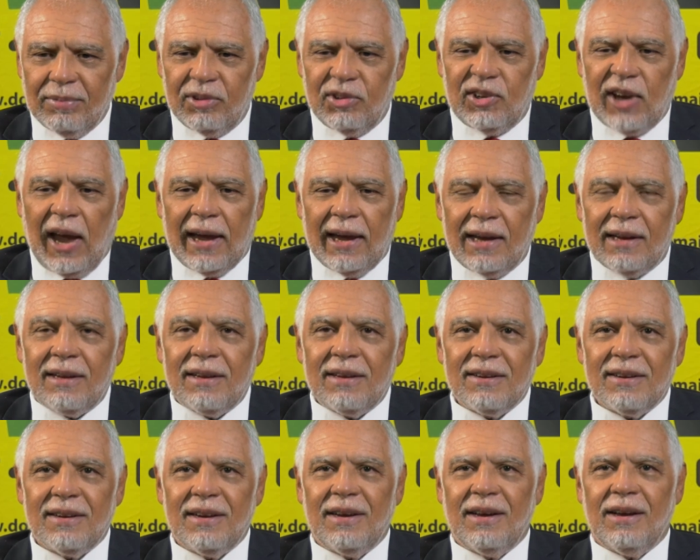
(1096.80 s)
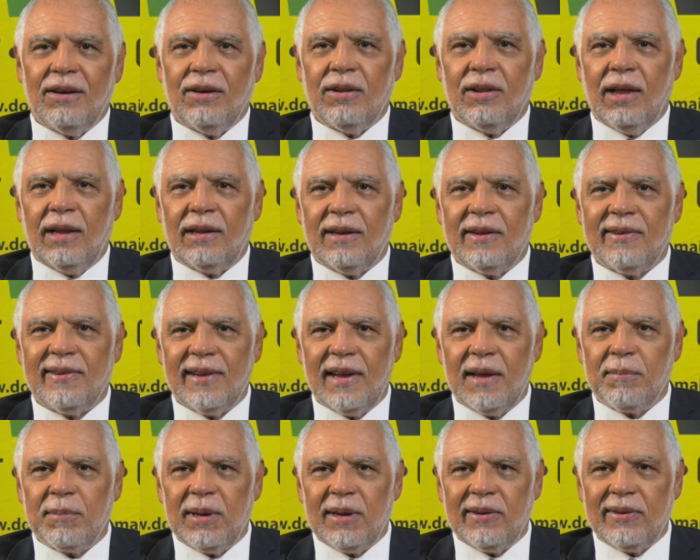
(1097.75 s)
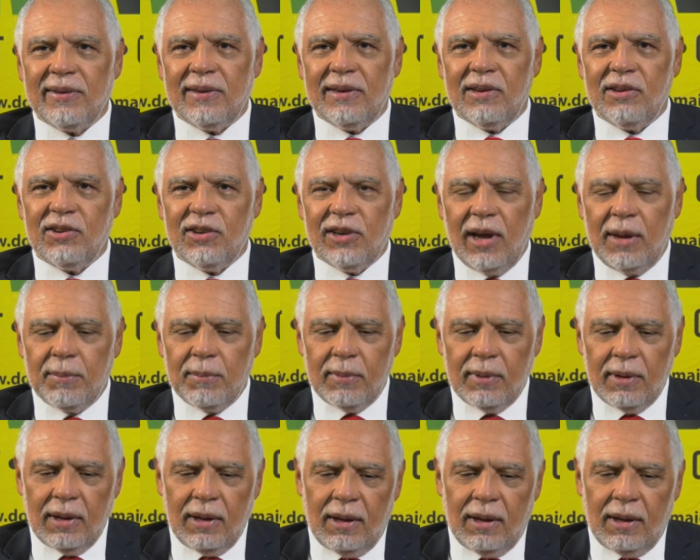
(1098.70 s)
giant, that is same as CGM,